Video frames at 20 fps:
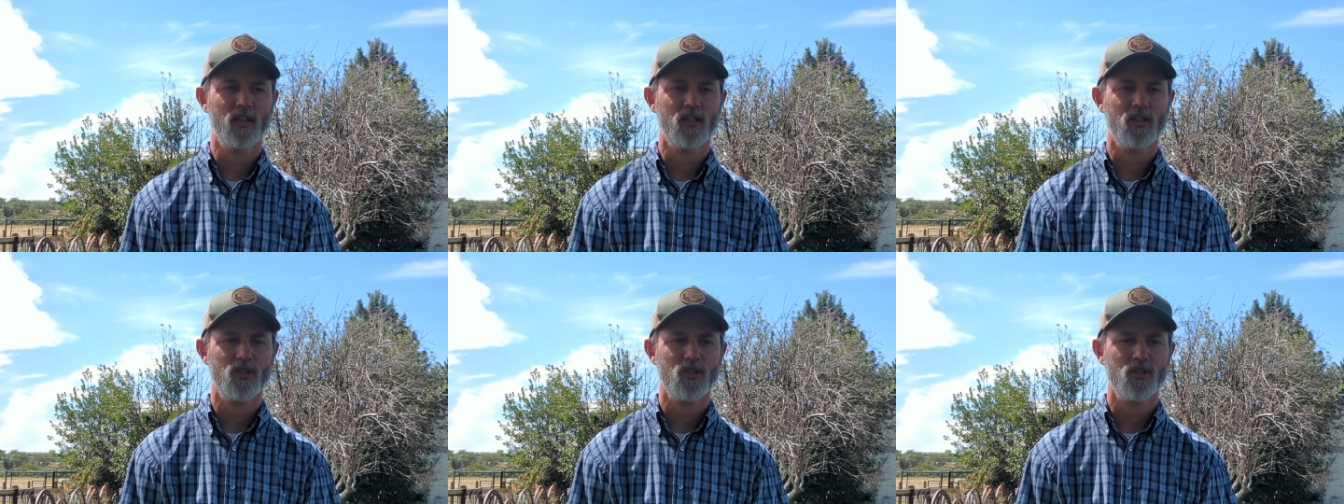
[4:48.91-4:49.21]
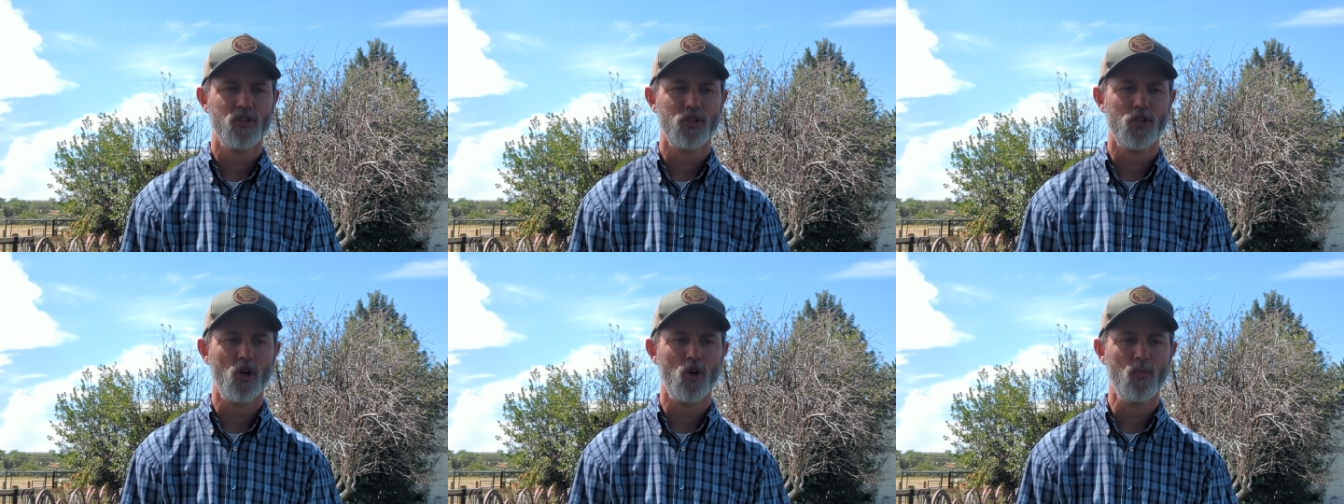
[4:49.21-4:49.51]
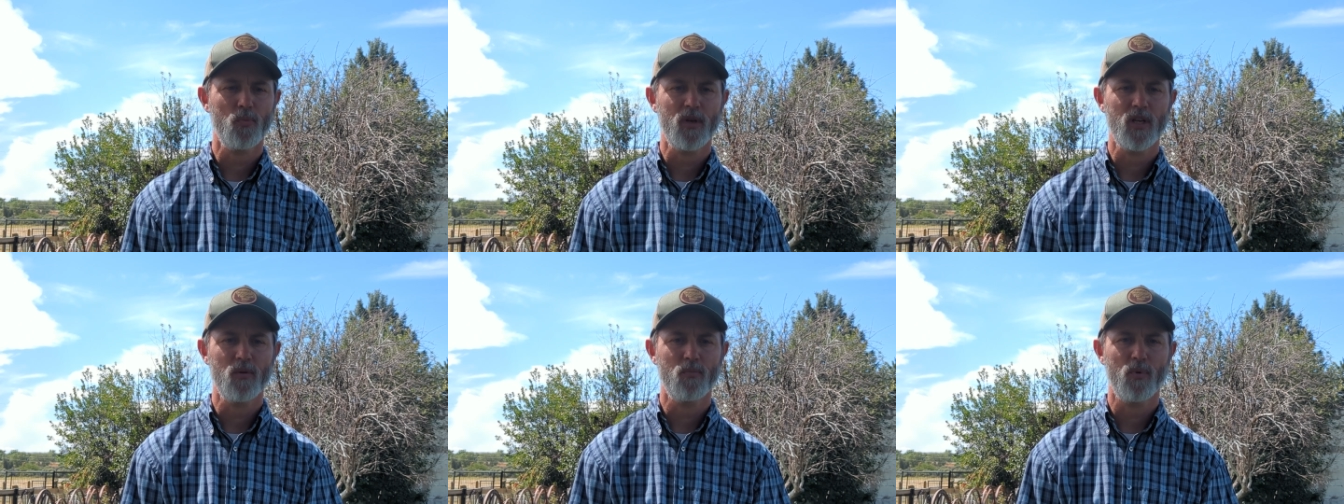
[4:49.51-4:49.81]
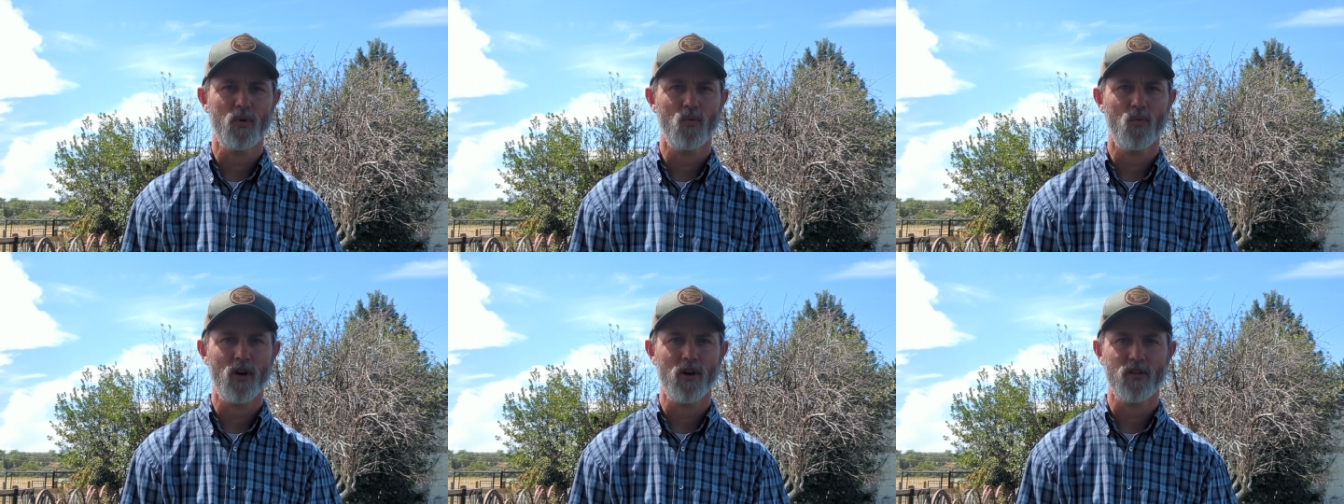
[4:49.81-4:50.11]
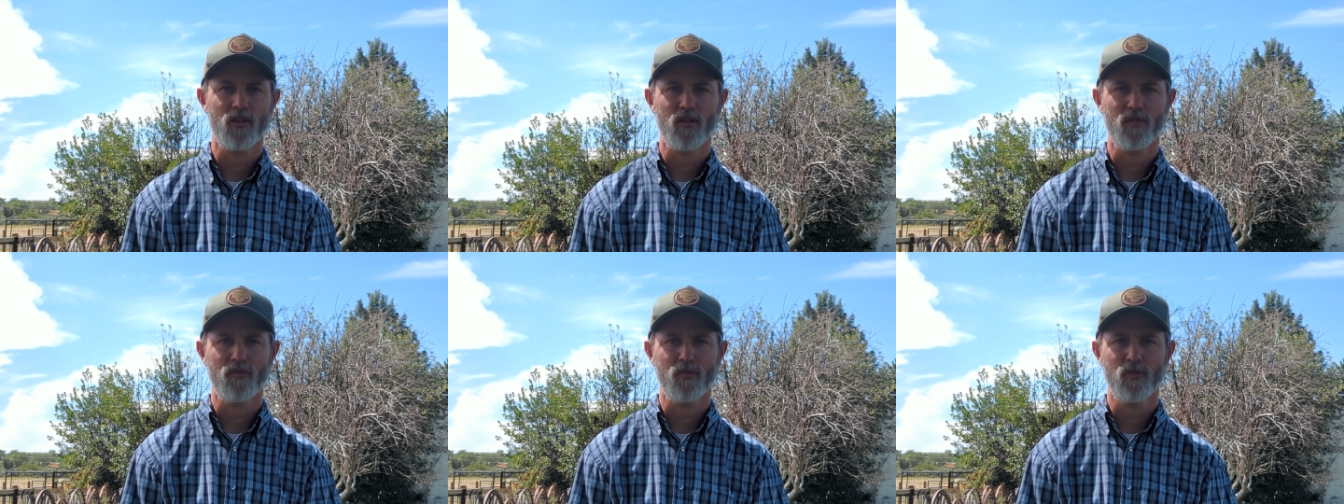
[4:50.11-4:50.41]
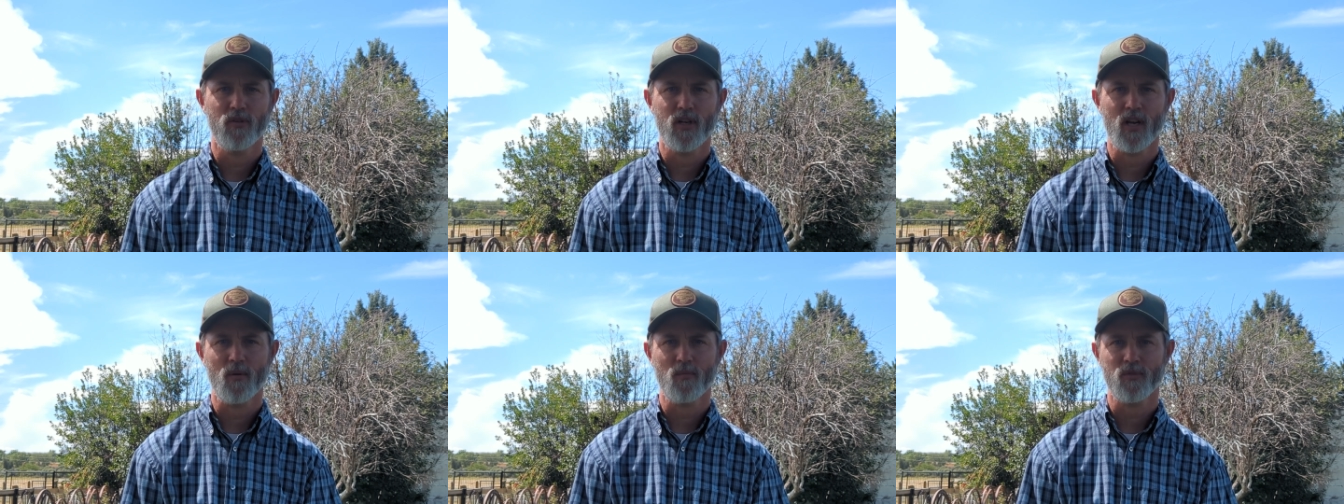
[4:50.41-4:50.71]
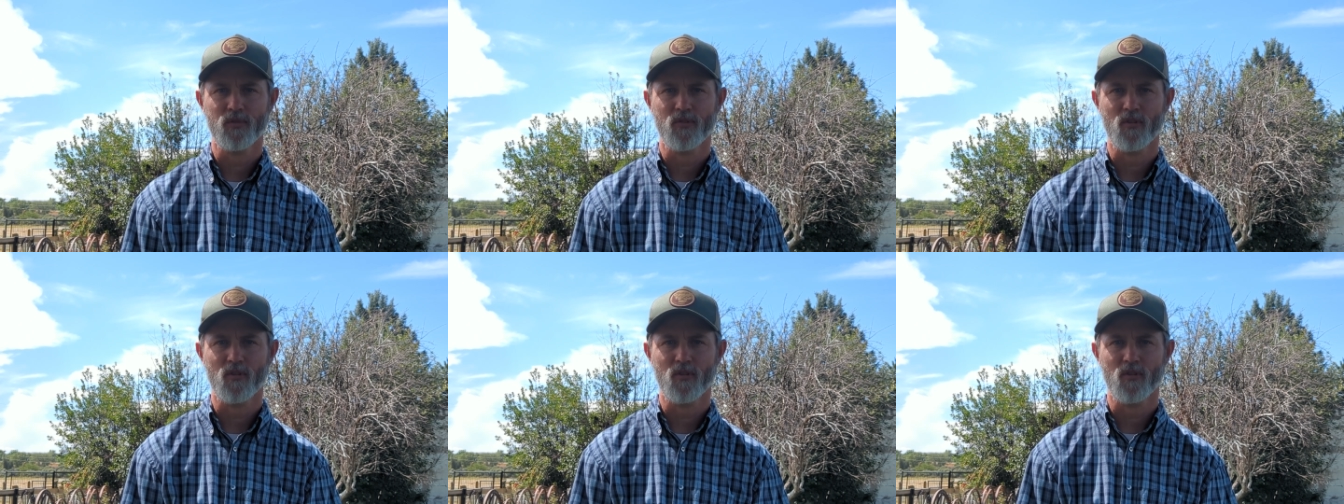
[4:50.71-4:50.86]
show people where their food comes from.